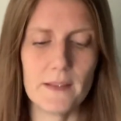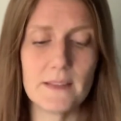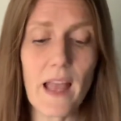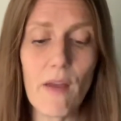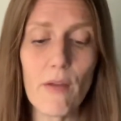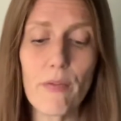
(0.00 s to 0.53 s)

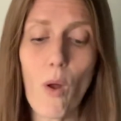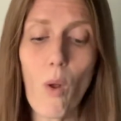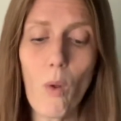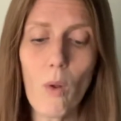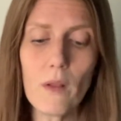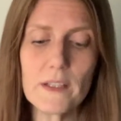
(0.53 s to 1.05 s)
Tell the
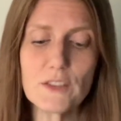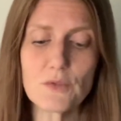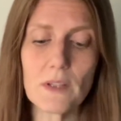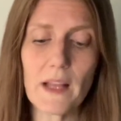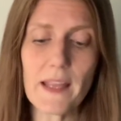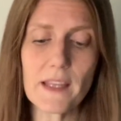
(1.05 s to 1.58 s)
whole
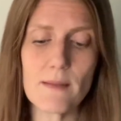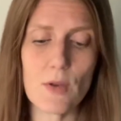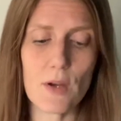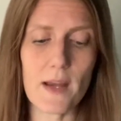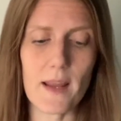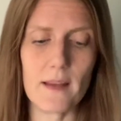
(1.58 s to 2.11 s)
Israelite
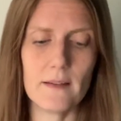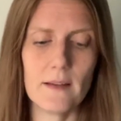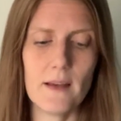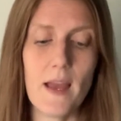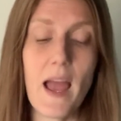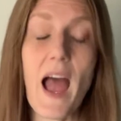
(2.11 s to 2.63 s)
community,
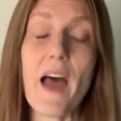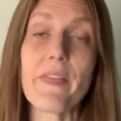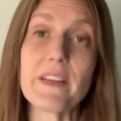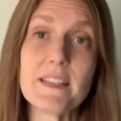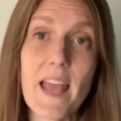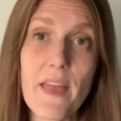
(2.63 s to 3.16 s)
on
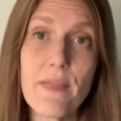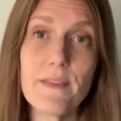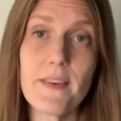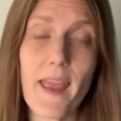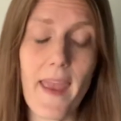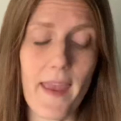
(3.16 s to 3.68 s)
the tenth
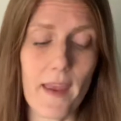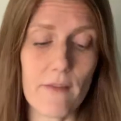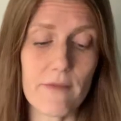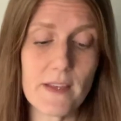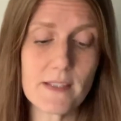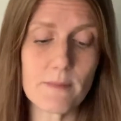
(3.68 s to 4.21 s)
day
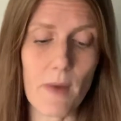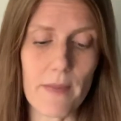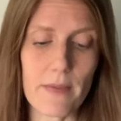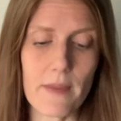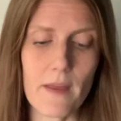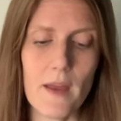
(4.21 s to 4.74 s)
of this
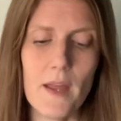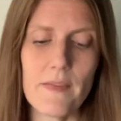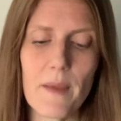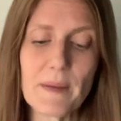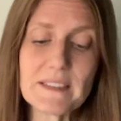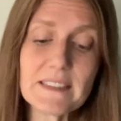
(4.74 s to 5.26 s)
month,
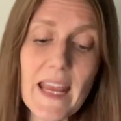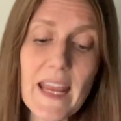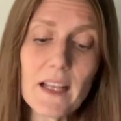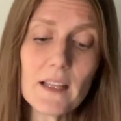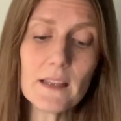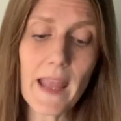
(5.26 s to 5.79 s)
they must
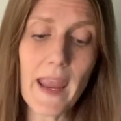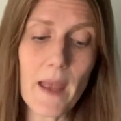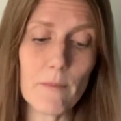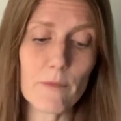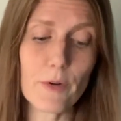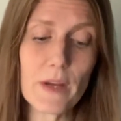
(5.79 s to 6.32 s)
take a
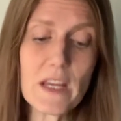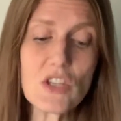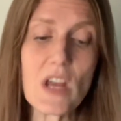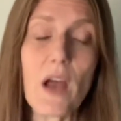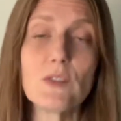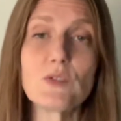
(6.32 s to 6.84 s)
lamb for each
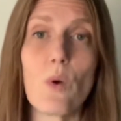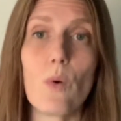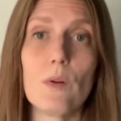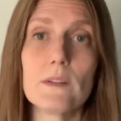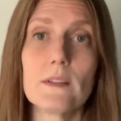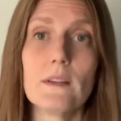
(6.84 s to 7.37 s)

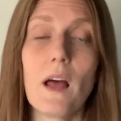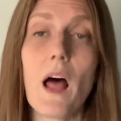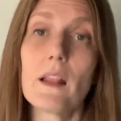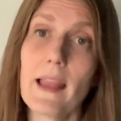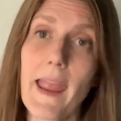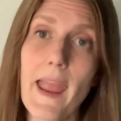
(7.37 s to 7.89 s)
household,
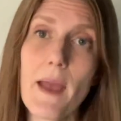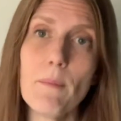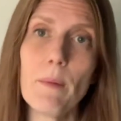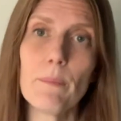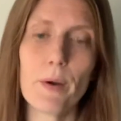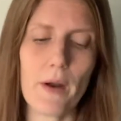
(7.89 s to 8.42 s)
a
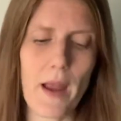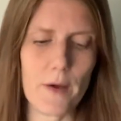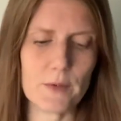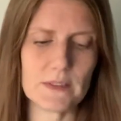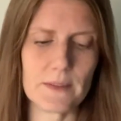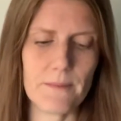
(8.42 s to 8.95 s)
lamb per
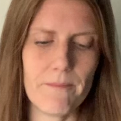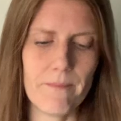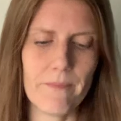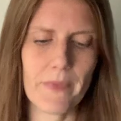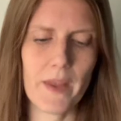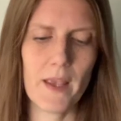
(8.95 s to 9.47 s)
house.
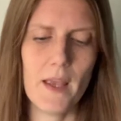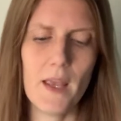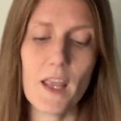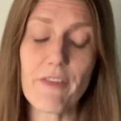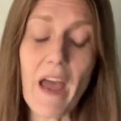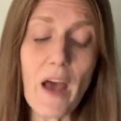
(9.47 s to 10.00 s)

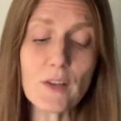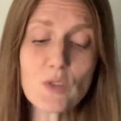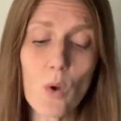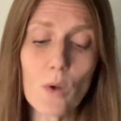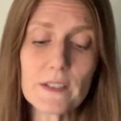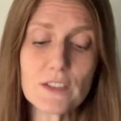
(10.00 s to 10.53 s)
If a
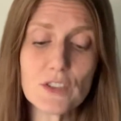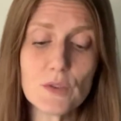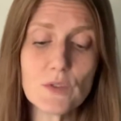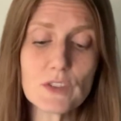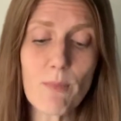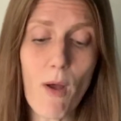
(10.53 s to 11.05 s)
household is
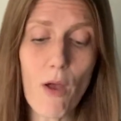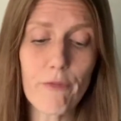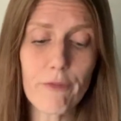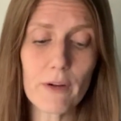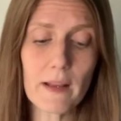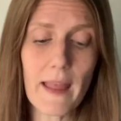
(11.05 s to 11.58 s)
too small
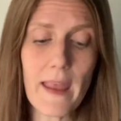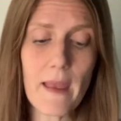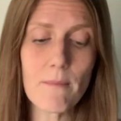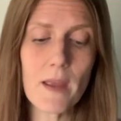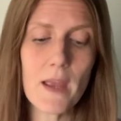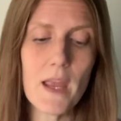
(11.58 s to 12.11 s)
for a
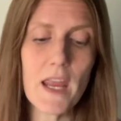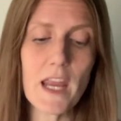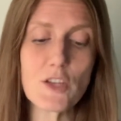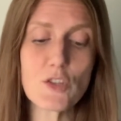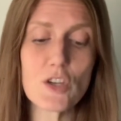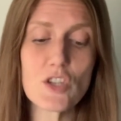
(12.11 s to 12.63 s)
lamb,
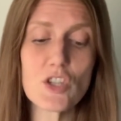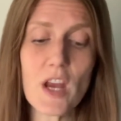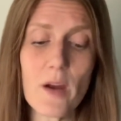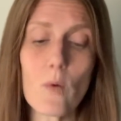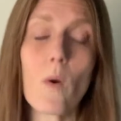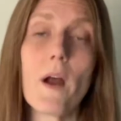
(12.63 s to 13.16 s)
it should
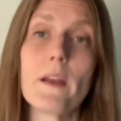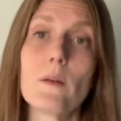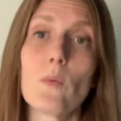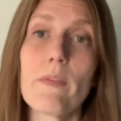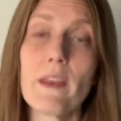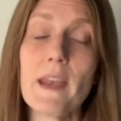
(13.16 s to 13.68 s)
share one
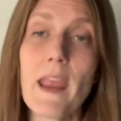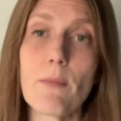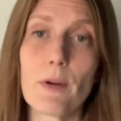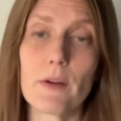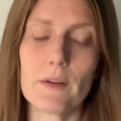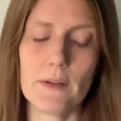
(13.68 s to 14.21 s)
with a
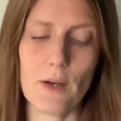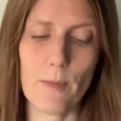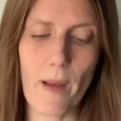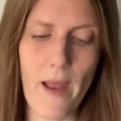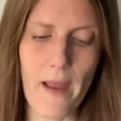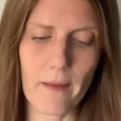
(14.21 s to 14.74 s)
neighbor
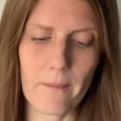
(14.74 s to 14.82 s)
nearby.